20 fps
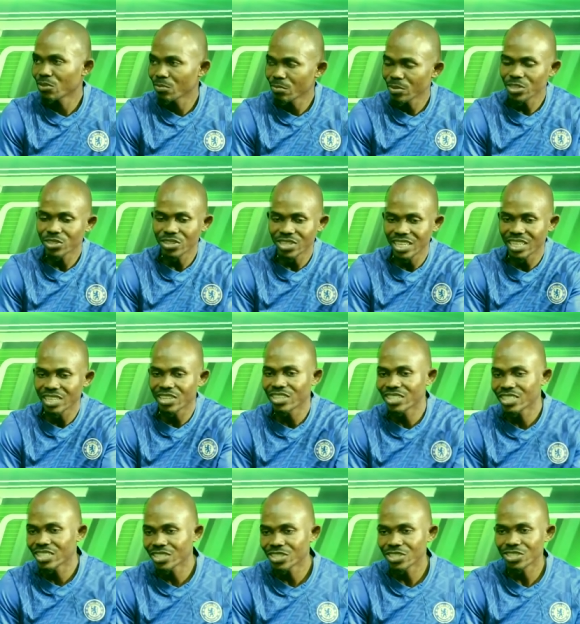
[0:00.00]
to hmm. make sure they
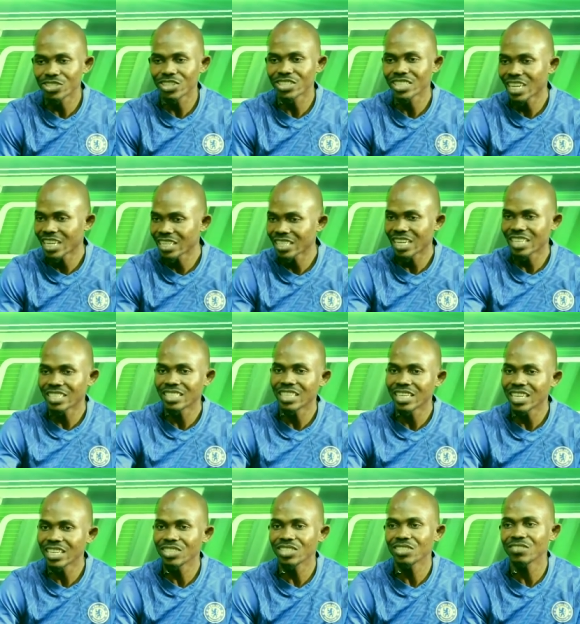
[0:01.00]
got the result. And at
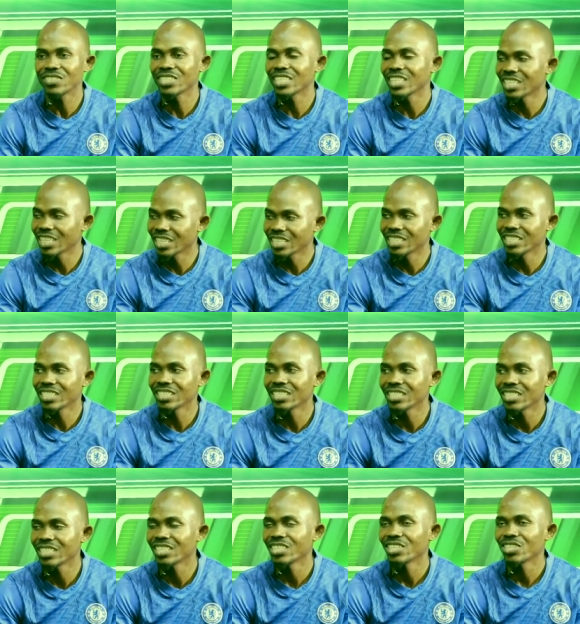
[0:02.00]
the end of the day, they did.
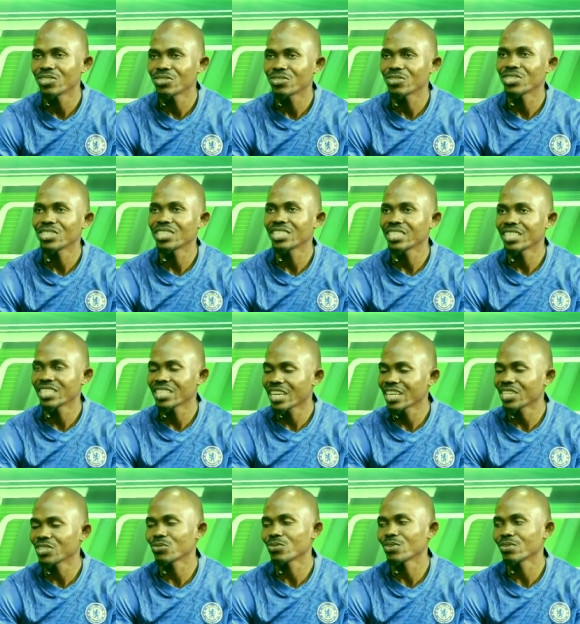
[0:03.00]
Mm. So it's a
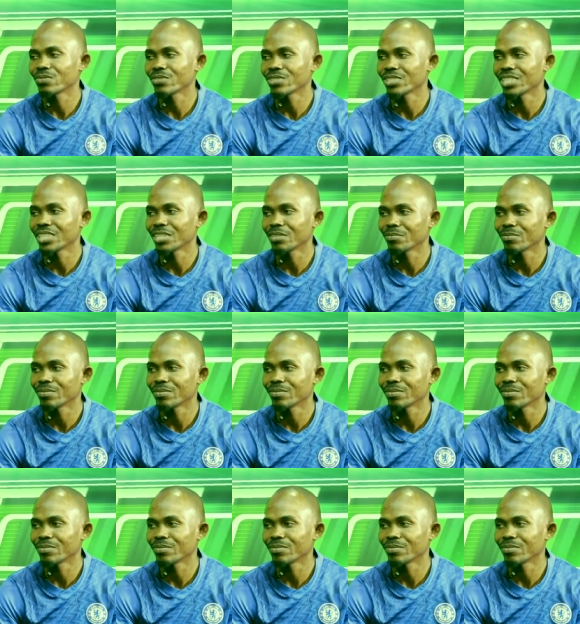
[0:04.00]
nice one for them.